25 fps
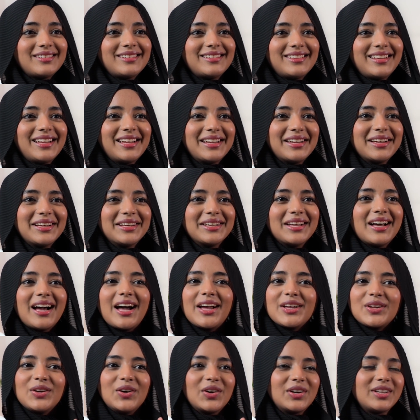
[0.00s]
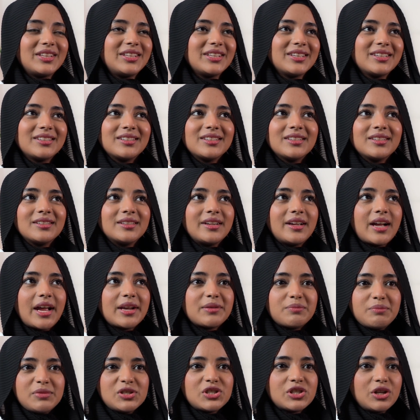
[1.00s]
I got the
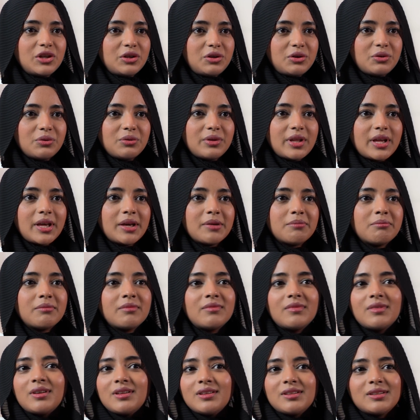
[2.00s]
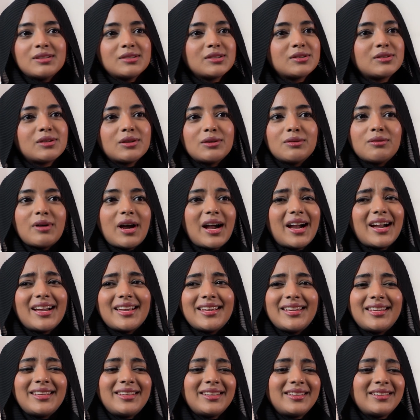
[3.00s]
admission through them. So
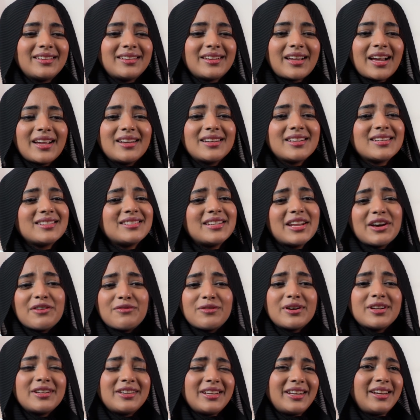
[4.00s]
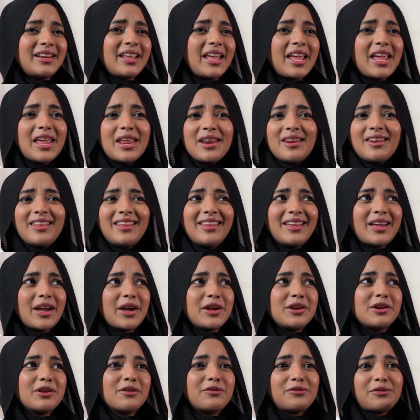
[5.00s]
I kind of never did any
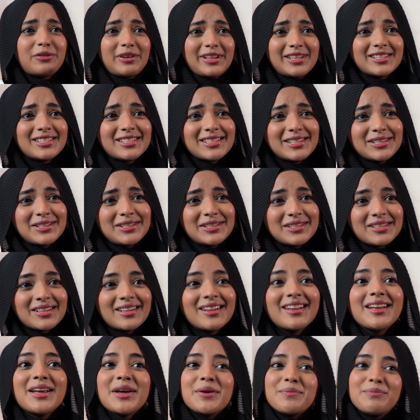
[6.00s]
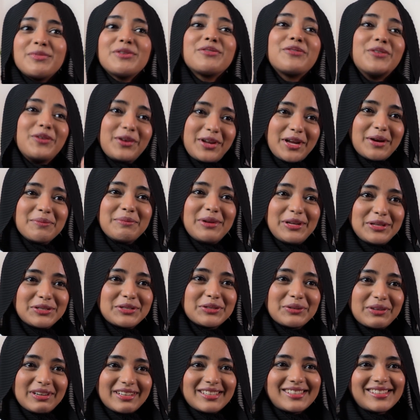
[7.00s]
kind of research before coming
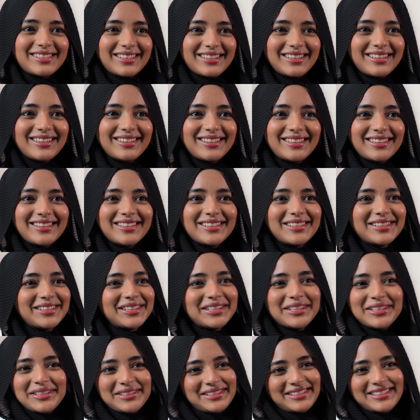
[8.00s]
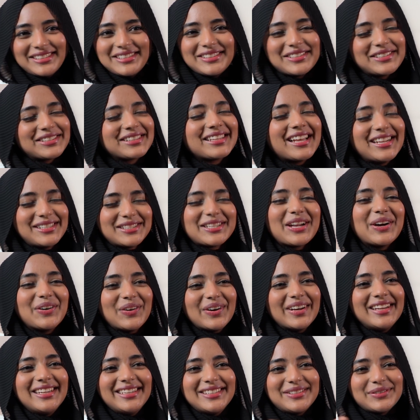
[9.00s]
to Russia. That's how
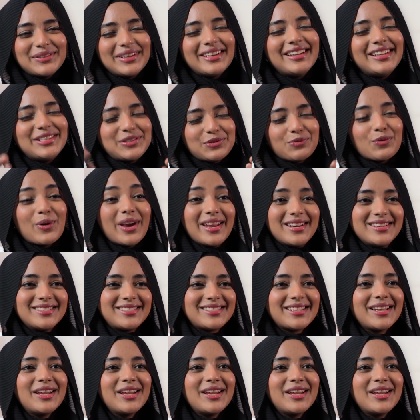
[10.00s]
it went.